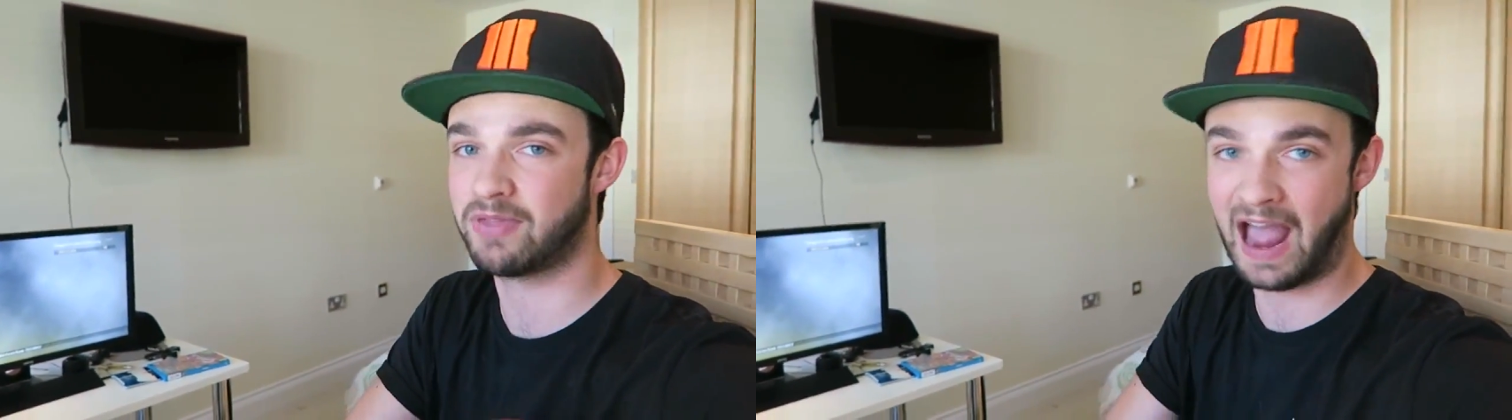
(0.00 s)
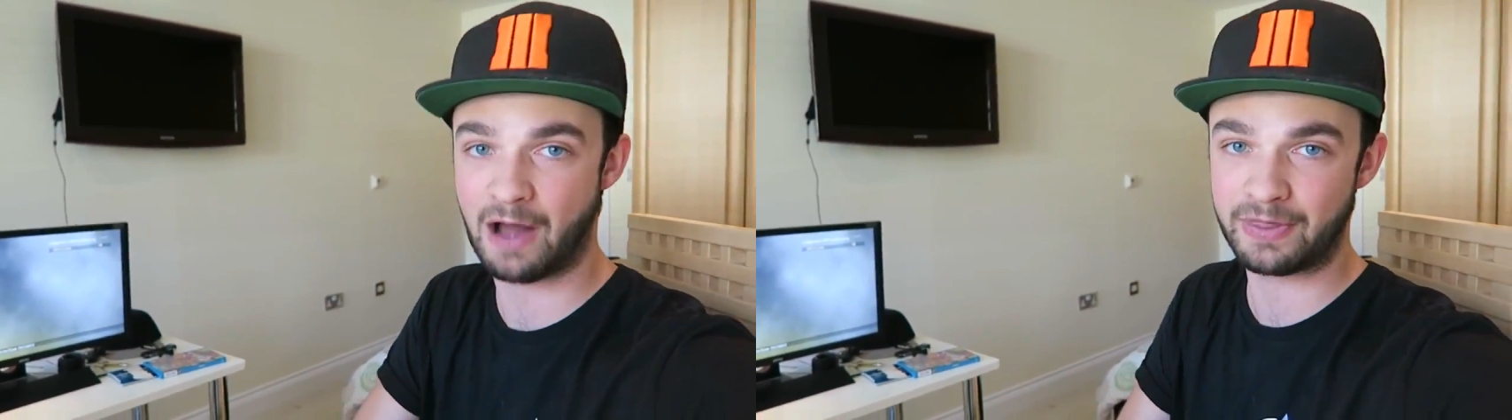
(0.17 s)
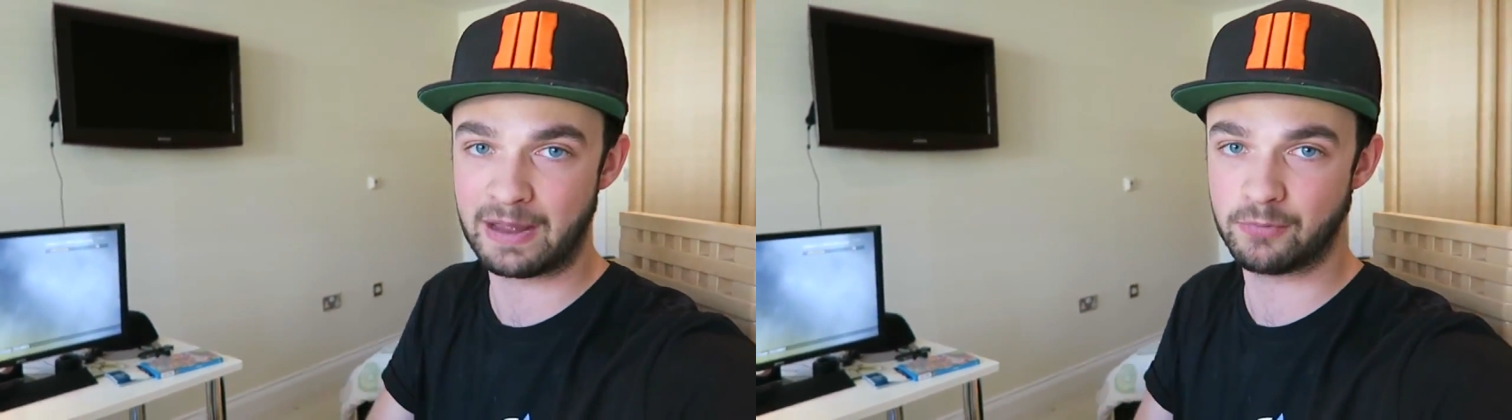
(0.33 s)

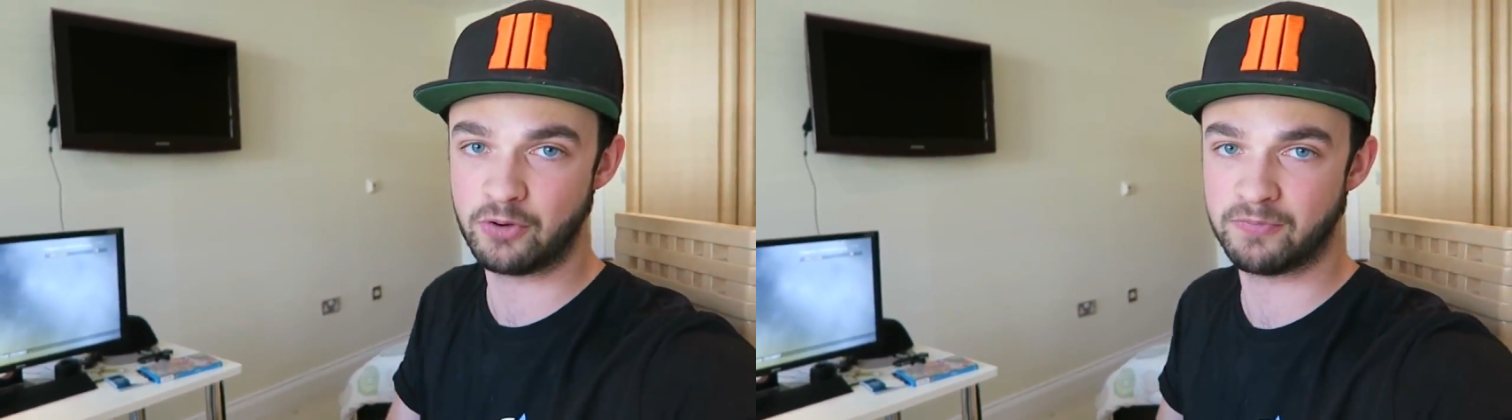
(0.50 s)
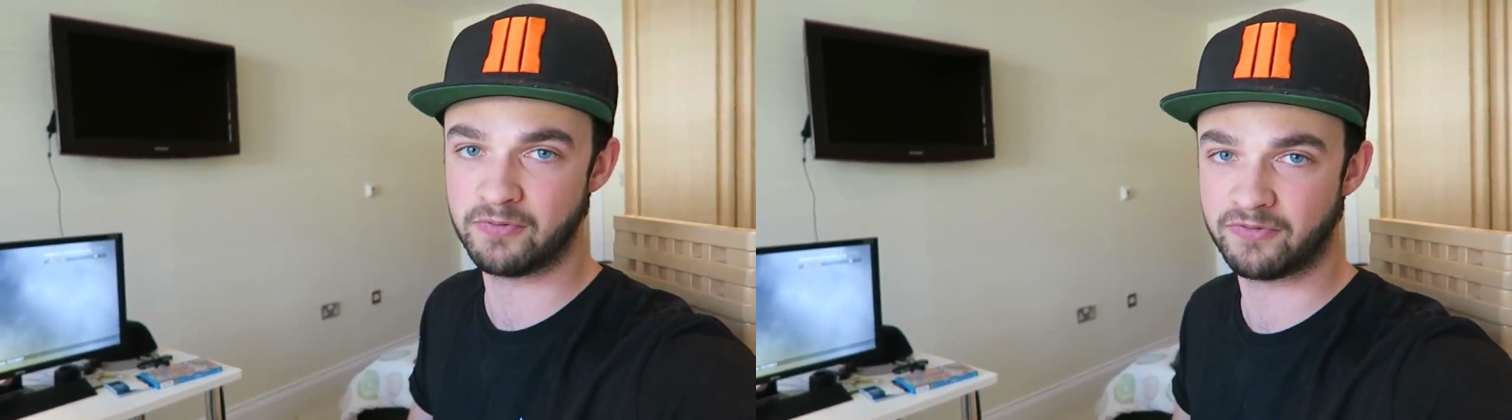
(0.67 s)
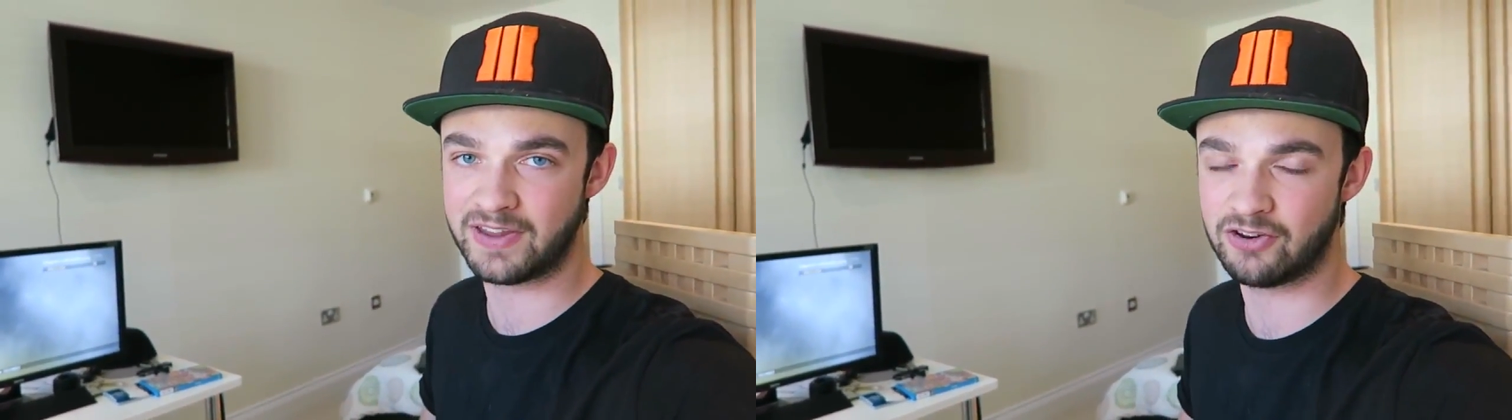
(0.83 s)
without that
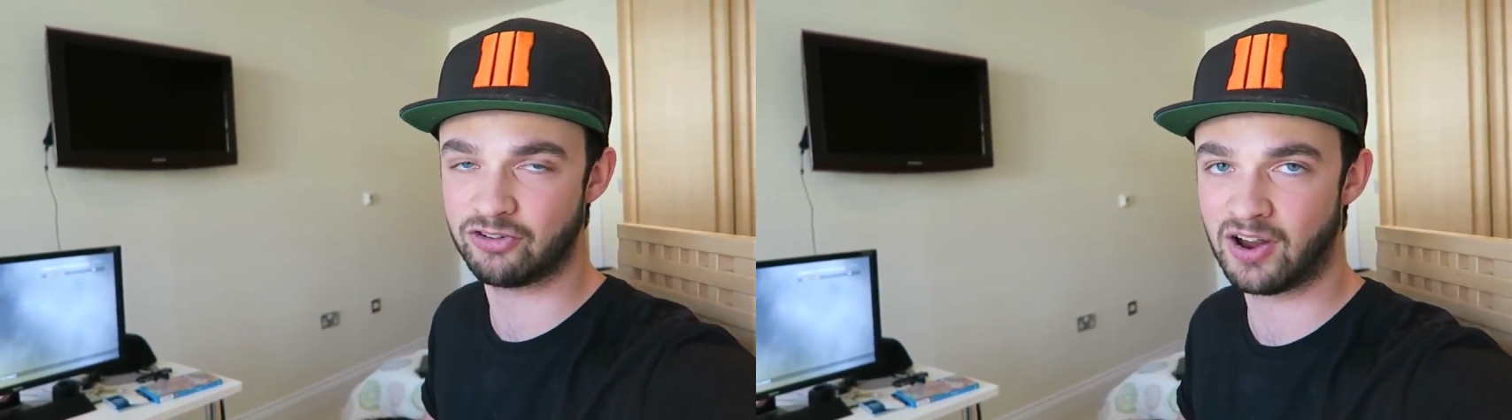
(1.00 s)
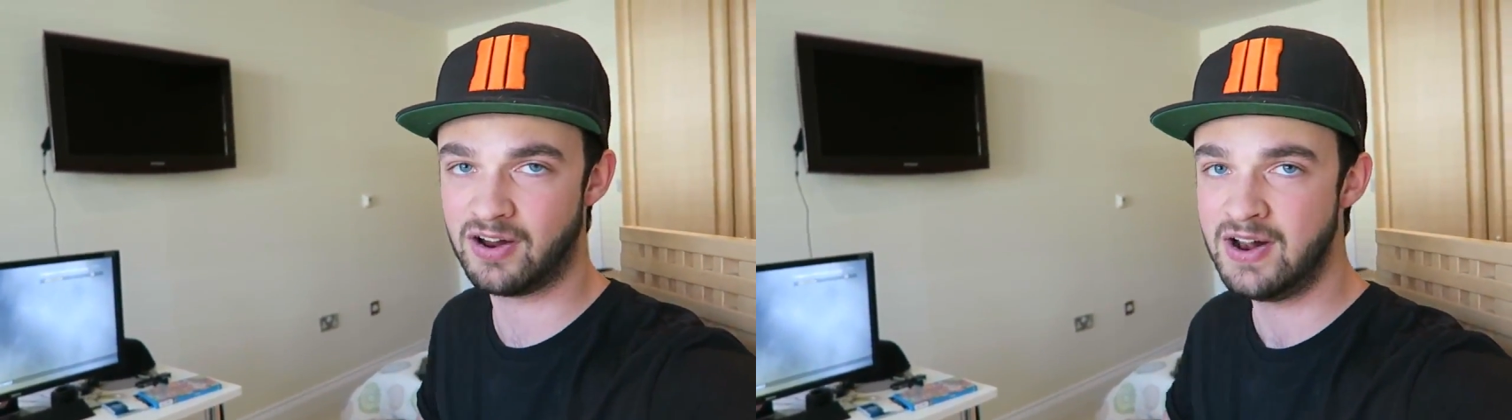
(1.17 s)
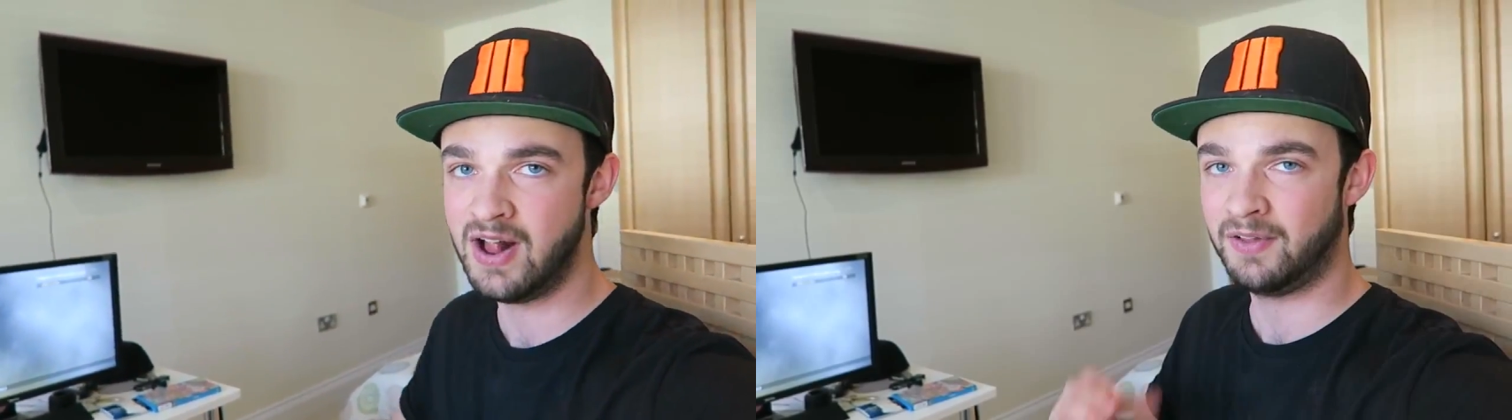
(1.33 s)
movement
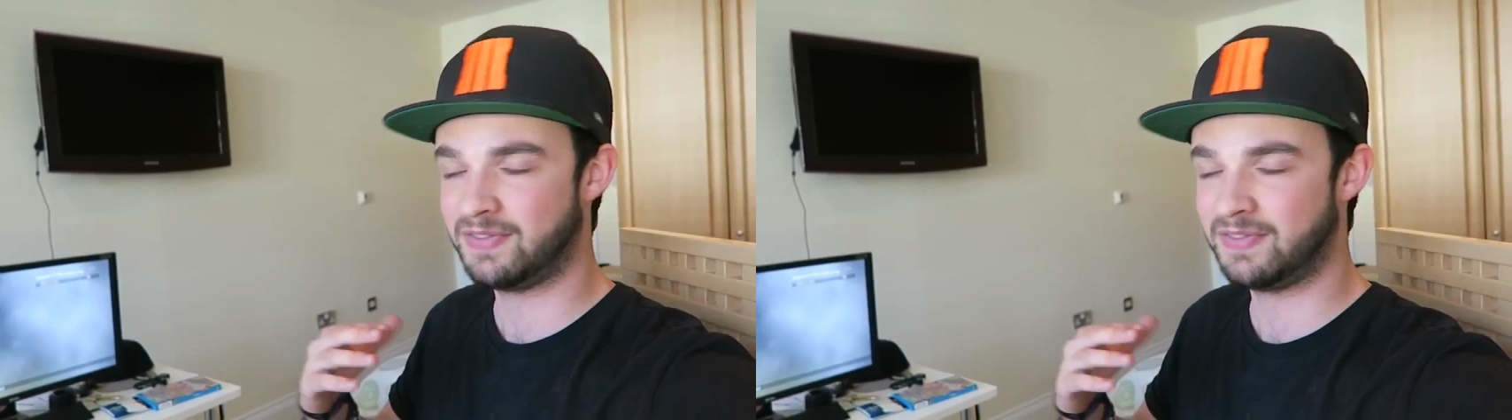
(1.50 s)
feature.